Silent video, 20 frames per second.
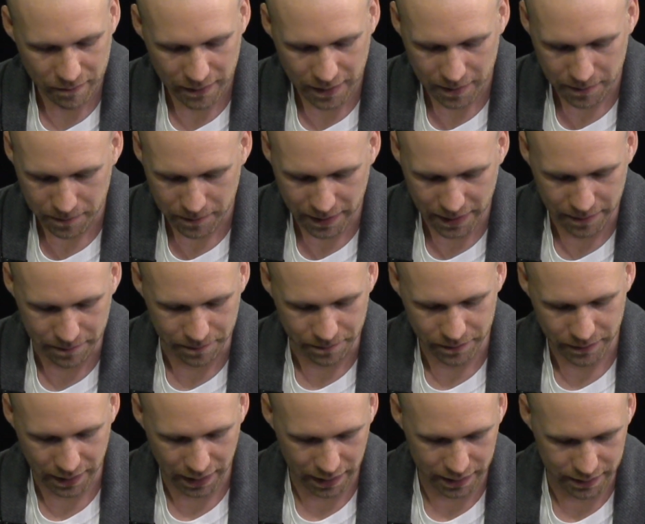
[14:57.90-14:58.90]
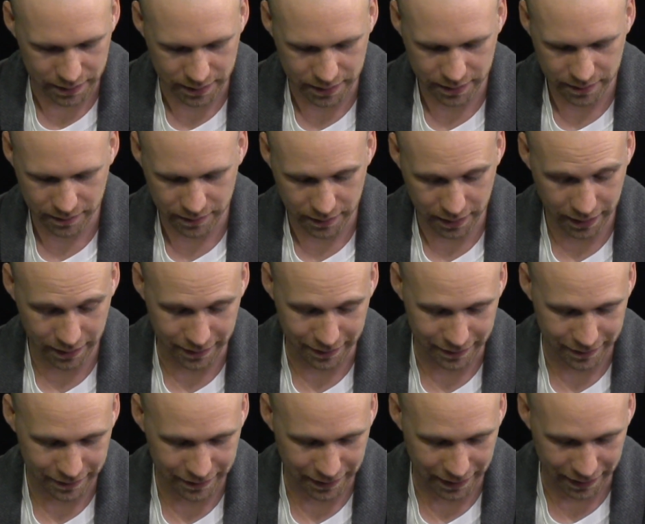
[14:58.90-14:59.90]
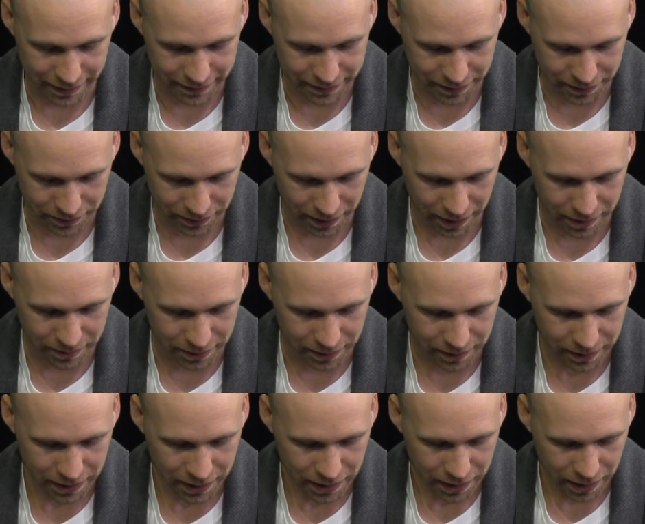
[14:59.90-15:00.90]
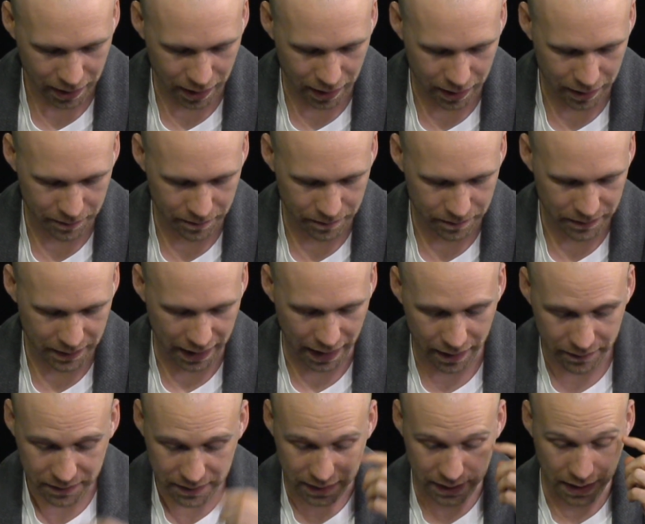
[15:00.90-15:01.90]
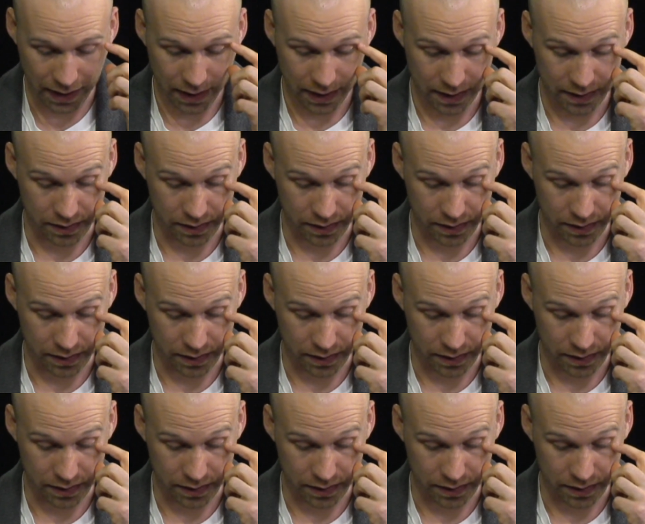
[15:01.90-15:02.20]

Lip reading: Man, that is that is incredible. The FDA has